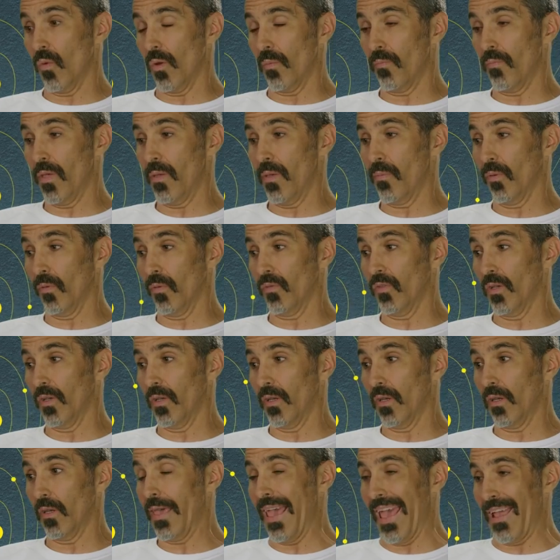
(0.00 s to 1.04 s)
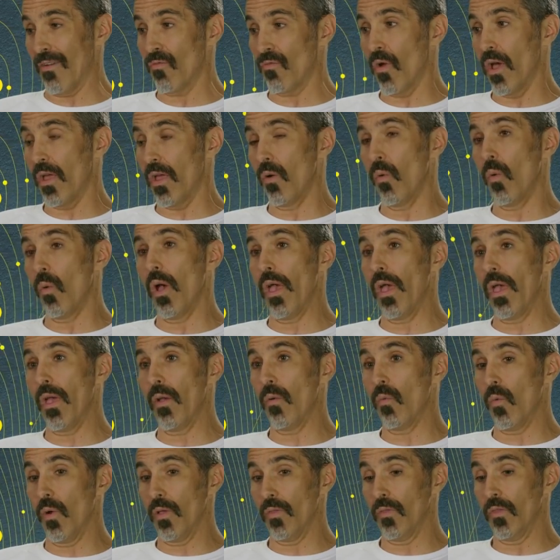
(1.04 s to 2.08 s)
What people didn't get right
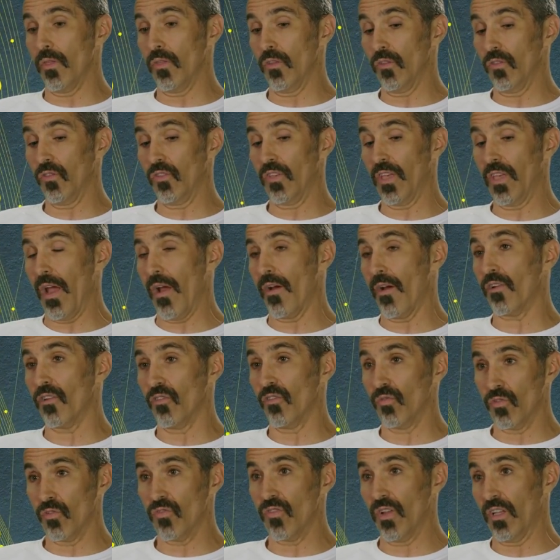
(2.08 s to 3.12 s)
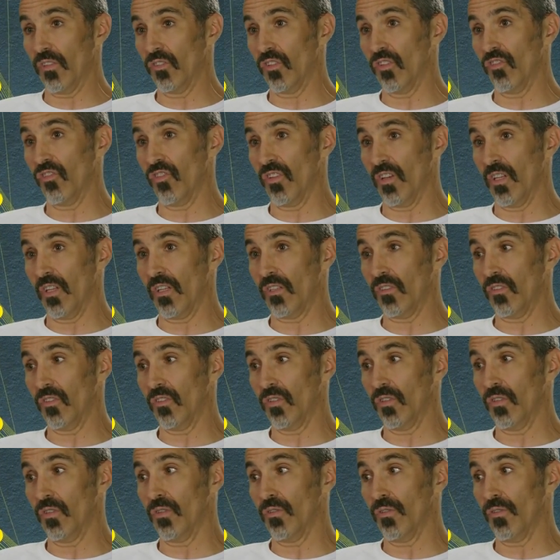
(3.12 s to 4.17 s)
away when these characters were transitioning
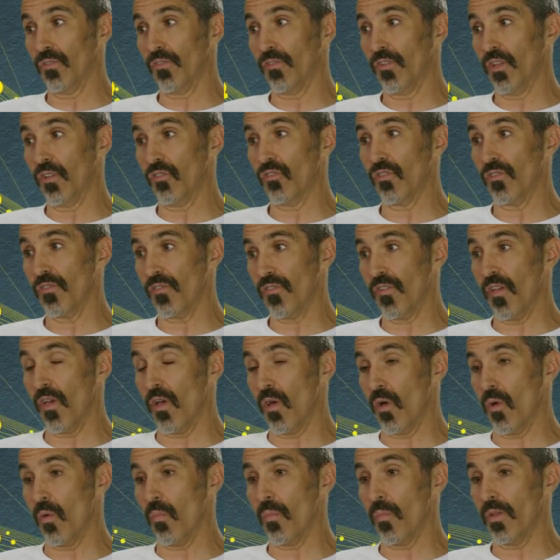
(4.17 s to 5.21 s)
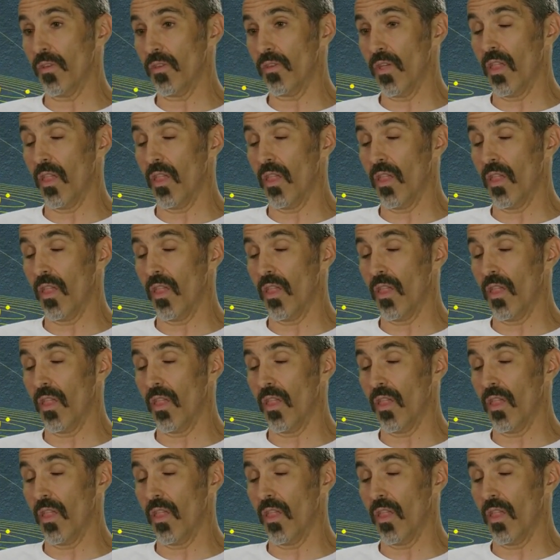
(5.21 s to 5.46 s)
to feature film and